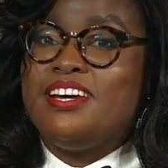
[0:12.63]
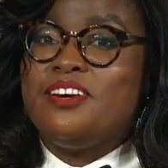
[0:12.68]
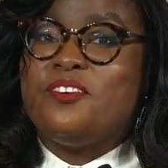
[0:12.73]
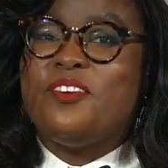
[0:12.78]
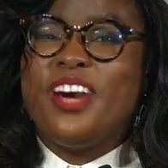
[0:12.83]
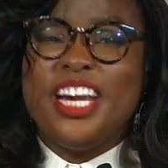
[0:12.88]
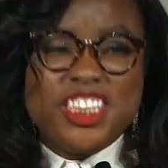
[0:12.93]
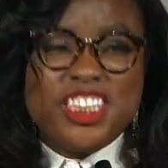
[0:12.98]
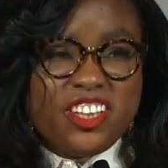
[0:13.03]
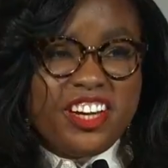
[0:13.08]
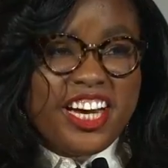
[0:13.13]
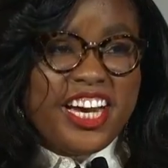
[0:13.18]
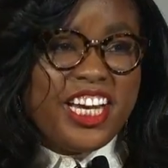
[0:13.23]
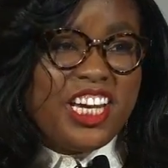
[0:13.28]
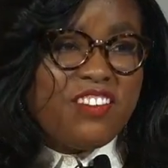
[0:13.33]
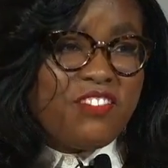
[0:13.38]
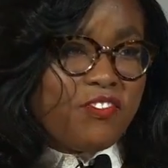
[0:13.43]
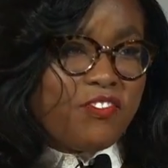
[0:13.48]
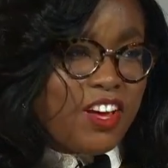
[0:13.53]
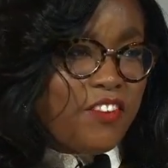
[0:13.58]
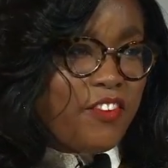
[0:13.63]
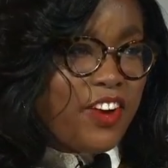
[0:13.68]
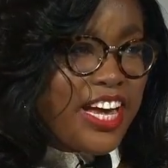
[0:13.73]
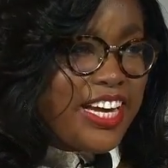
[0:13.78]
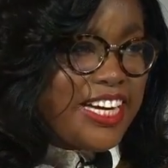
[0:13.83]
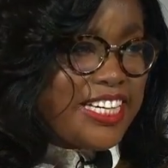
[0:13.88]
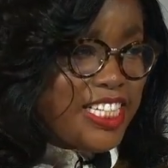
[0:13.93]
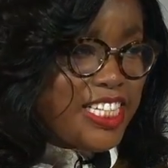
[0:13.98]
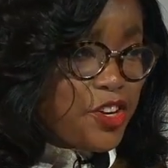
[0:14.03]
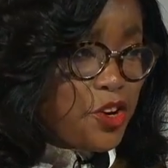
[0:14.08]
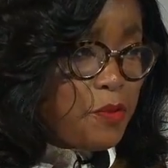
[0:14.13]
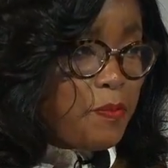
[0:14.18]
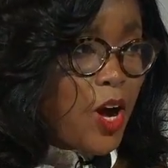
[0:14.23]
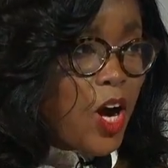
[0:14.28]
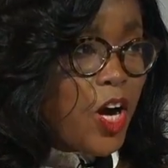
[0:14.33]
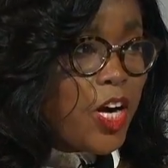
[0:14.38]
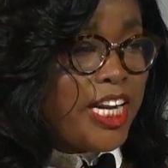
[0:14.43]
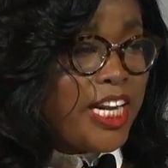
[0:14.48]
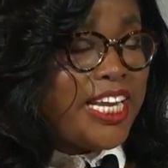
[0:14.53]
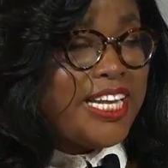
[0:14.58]
Raise your hand if you've ever had a dinner
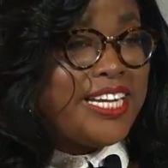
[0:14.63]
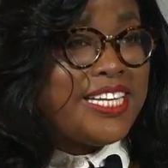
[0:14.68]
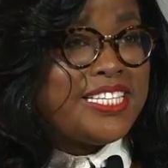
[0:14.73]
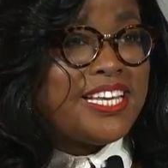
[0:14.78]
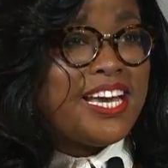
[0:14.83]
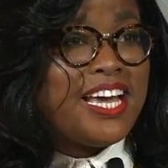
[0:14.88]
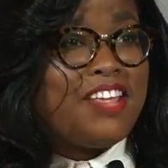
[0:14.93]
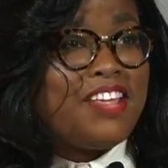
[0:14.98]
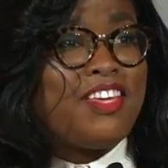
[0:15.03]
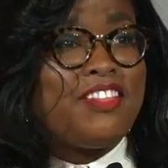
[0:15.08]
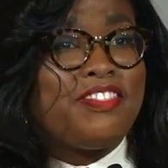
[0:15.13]
party and decided